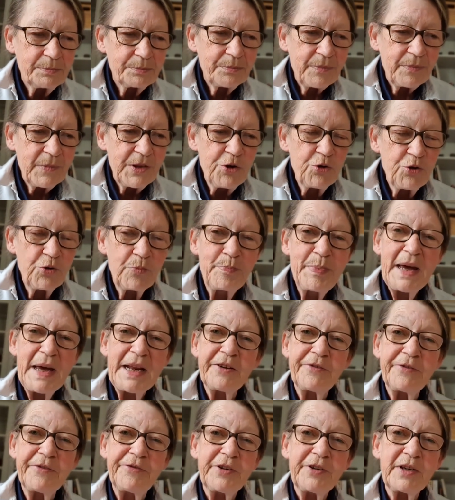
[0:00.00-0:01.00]
your
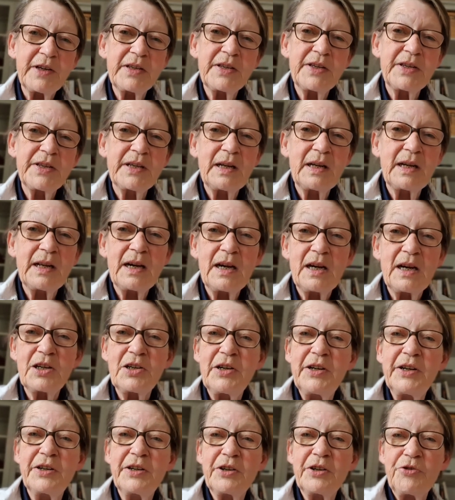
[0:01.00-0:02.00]
benefits are largely
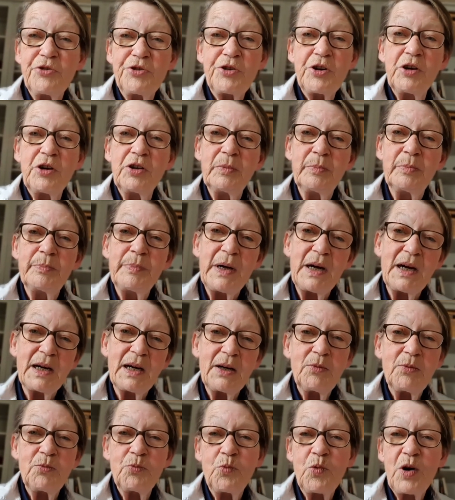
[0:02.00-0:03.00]
controlled by
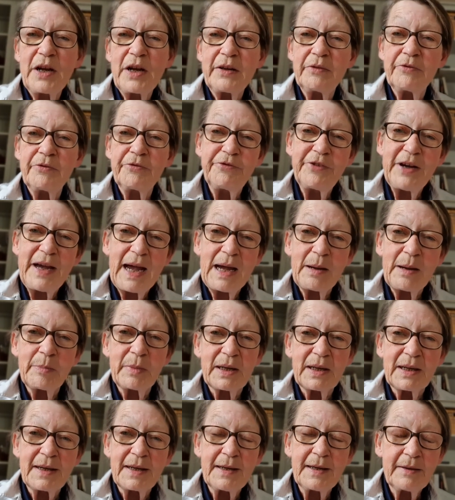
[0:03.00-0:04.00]
one
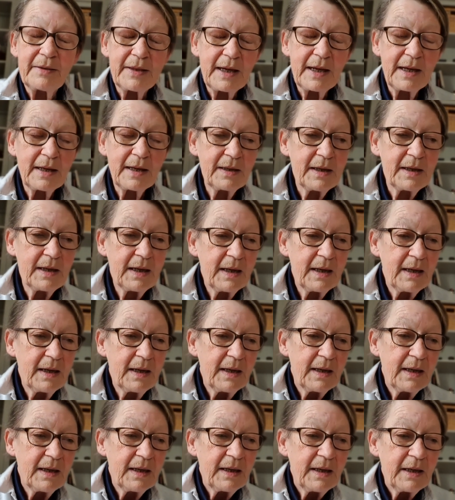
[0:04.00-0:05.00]
family, then
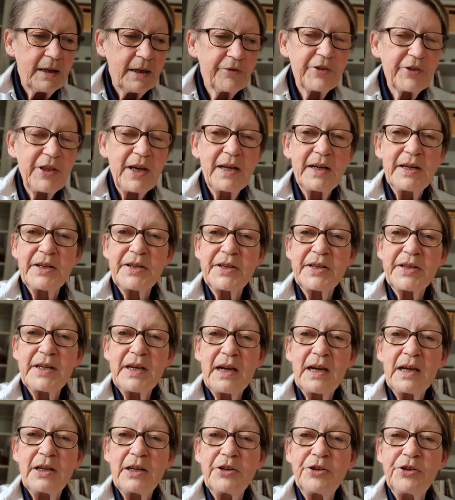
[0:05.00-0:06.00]
if they
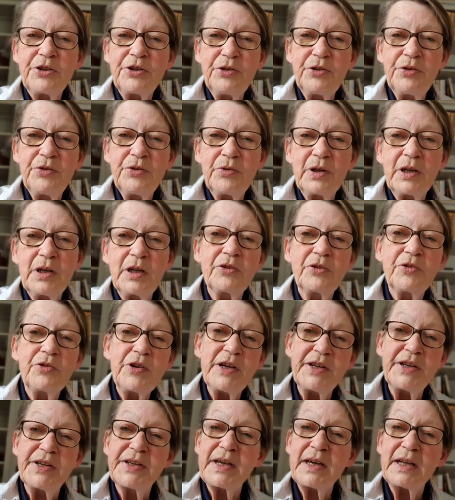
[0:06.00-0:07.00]
decide to
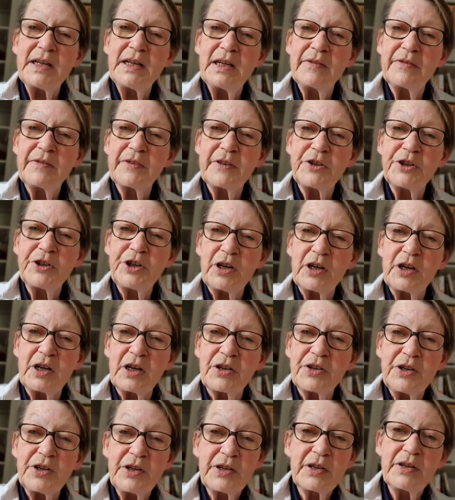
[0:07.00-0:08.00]
increase any of the
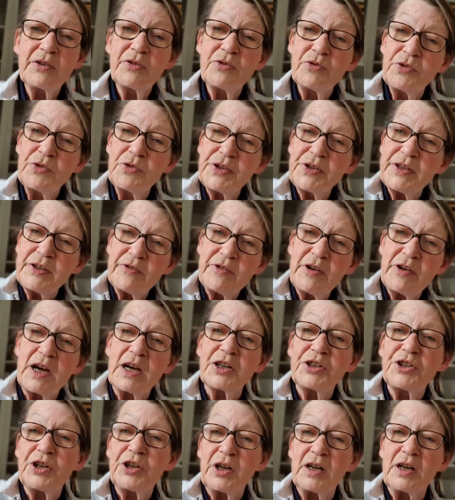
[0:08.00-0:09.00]
charges, and of course there are
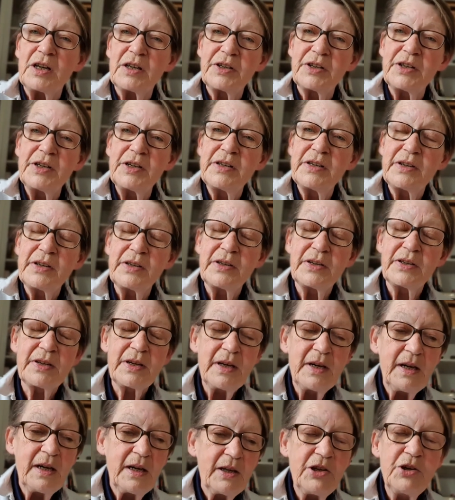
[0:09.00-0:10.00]
charges, as
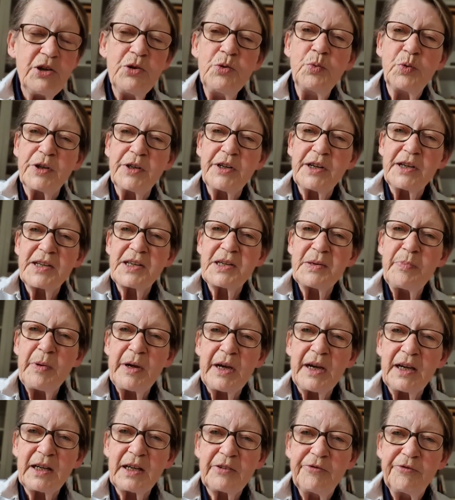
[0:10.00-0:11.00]
you would
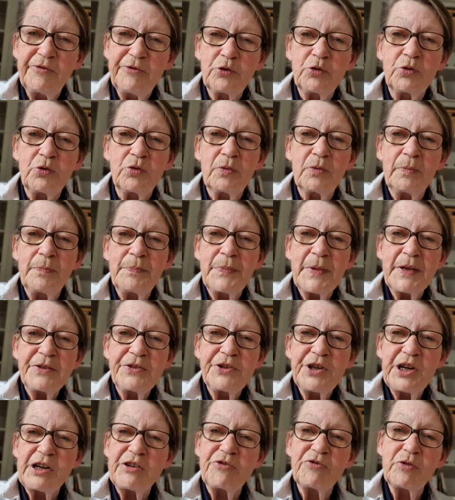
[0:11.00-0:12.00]
expect, for
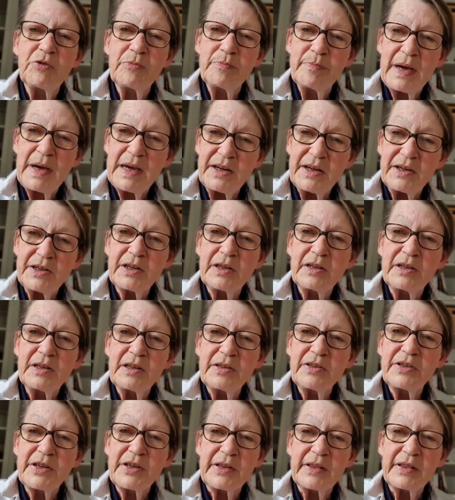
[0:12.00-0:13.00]
general
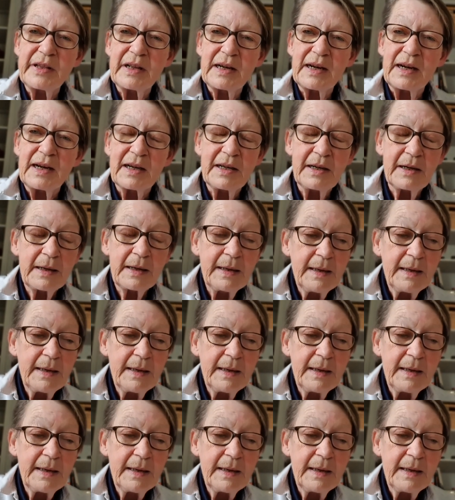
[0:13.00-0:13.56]
maintenance and the like,